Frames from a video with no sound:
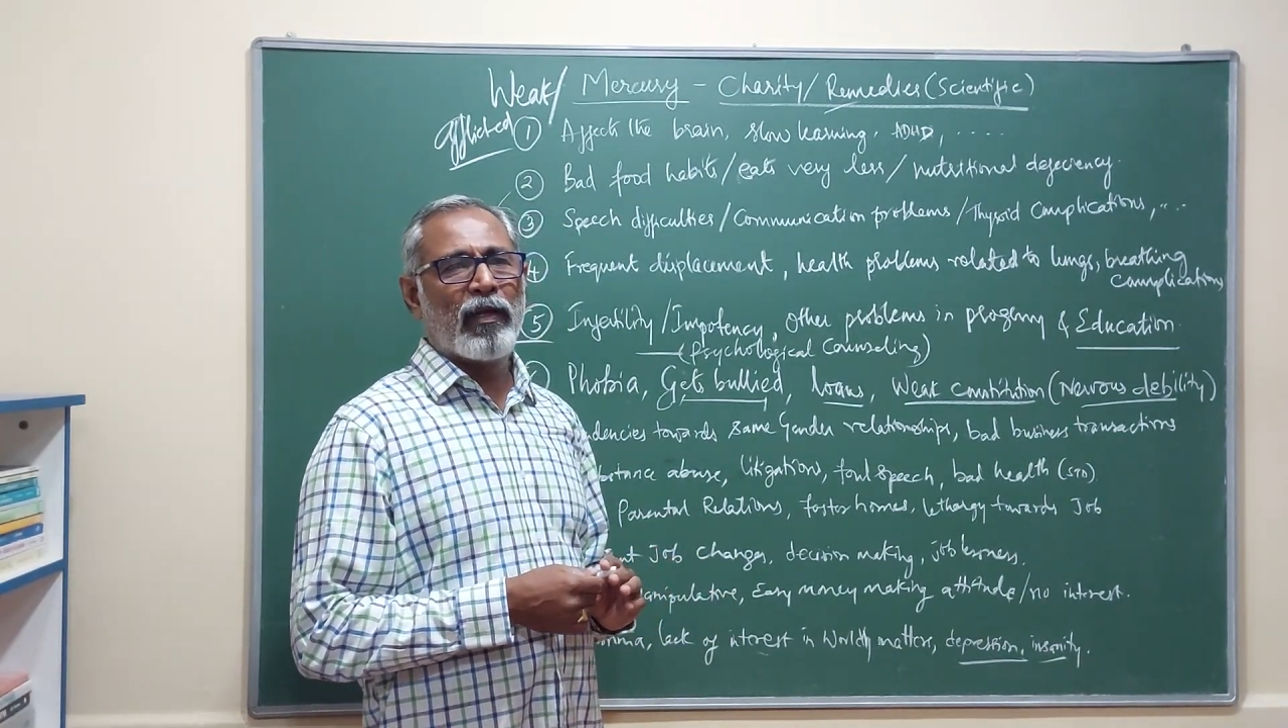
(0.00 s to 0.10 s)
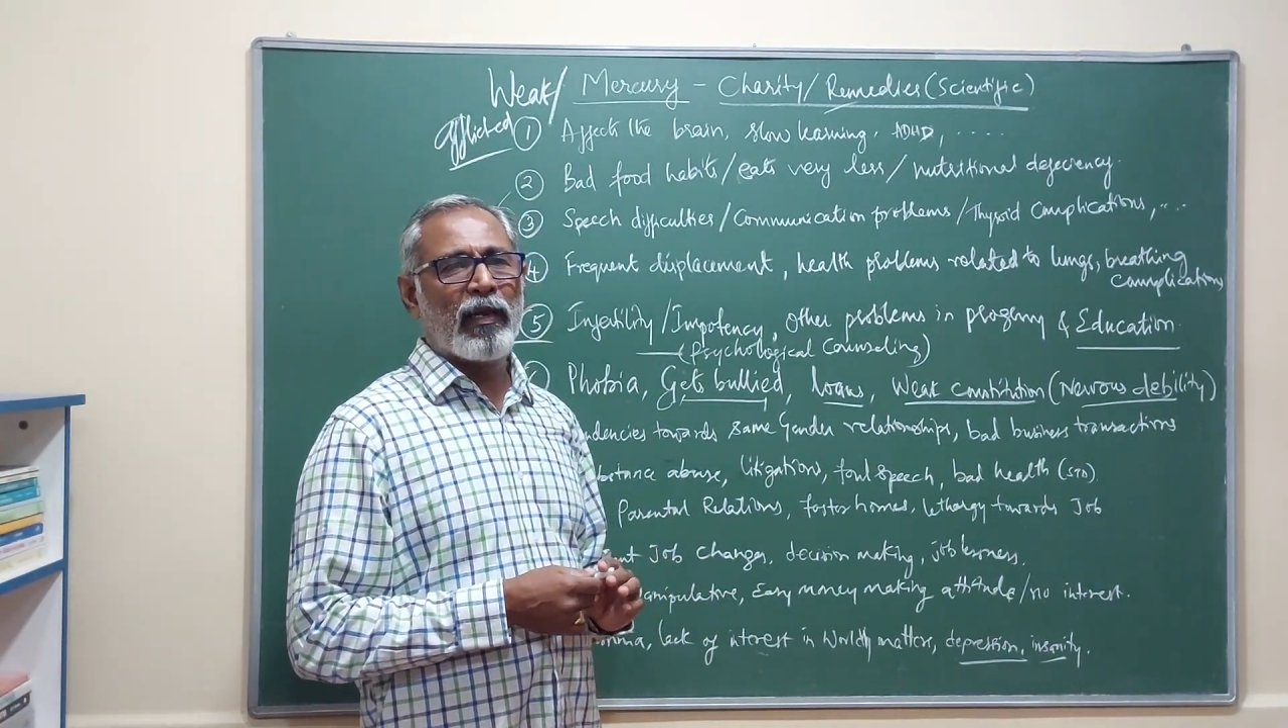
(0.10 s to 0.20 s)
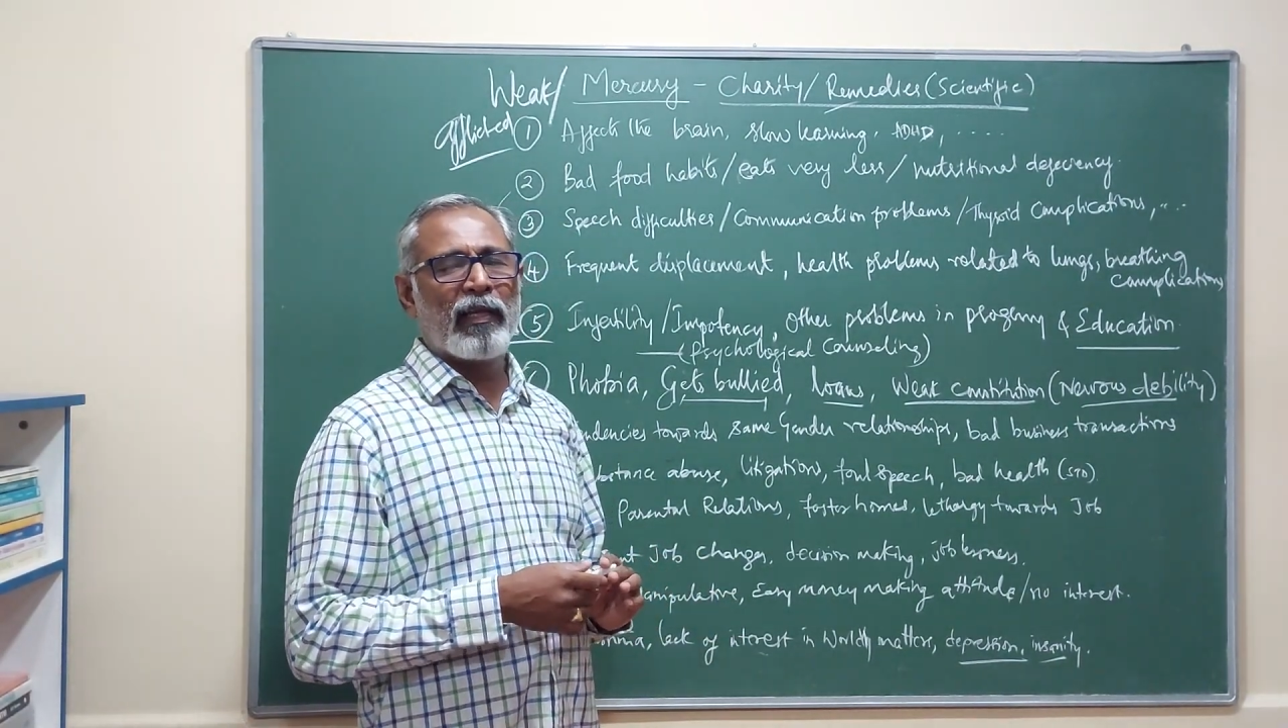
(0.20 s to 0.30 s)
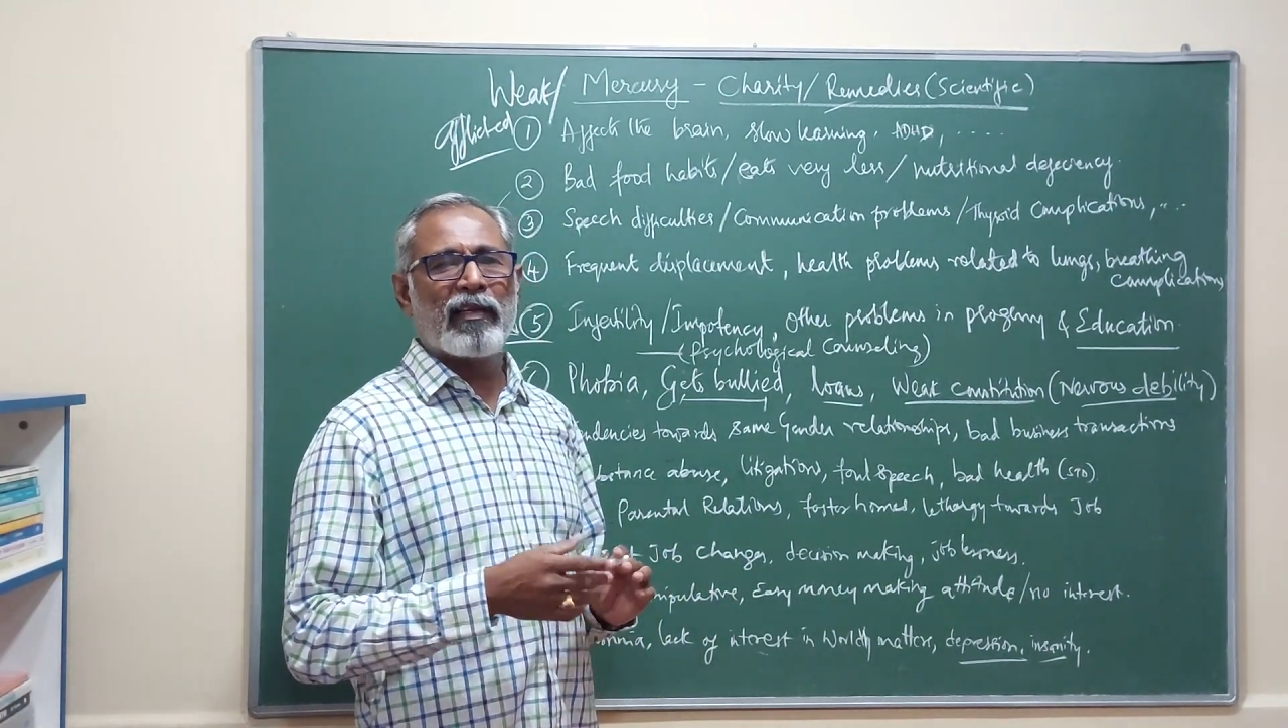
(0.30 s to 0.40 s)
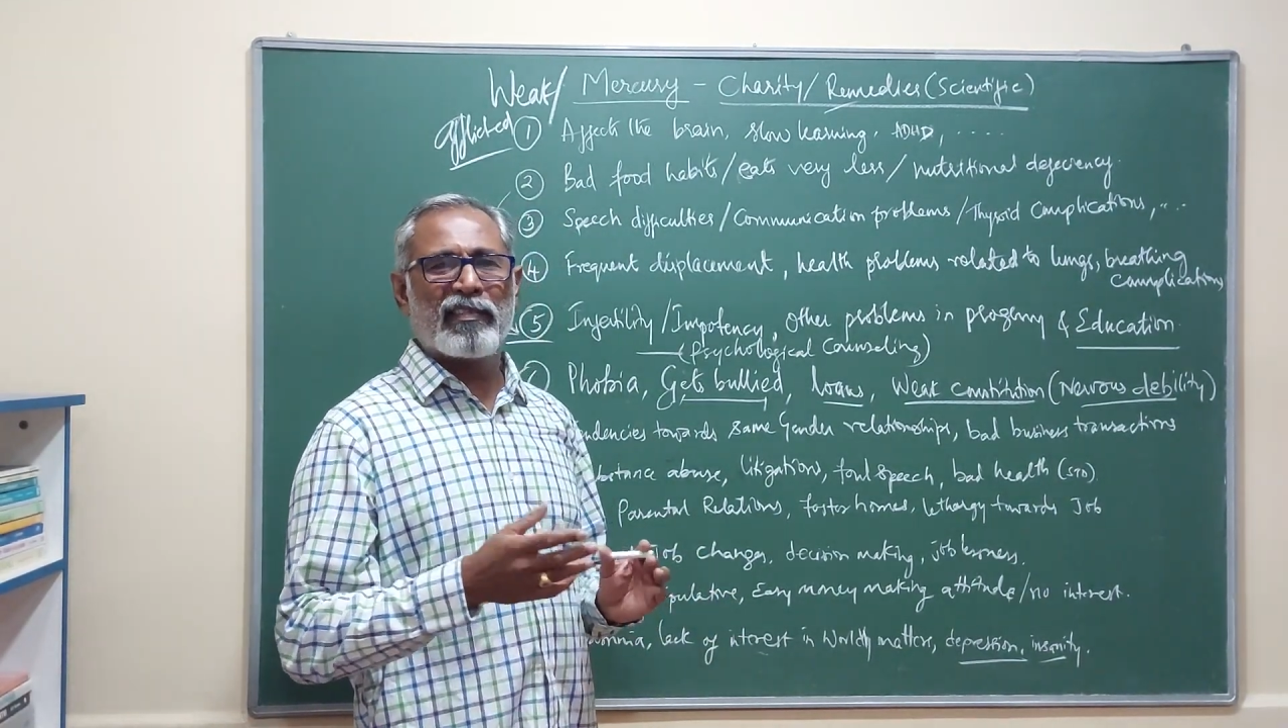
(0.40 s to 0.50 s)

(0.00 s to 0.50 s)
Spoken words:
like